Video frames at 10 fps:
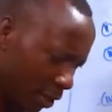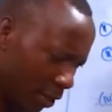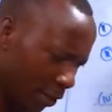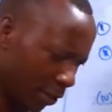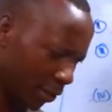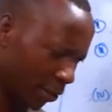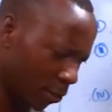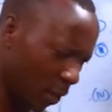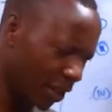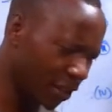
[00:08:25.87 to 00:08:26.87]
is
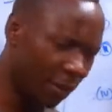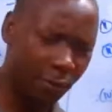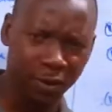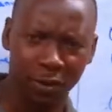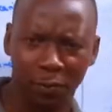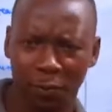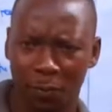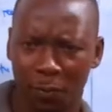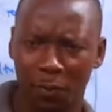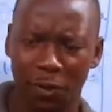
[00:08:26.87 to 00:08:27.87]
quite different
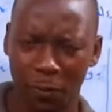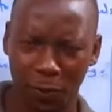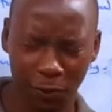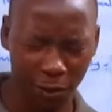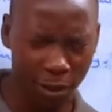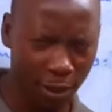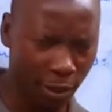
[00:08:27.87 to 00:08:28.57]
from small-scale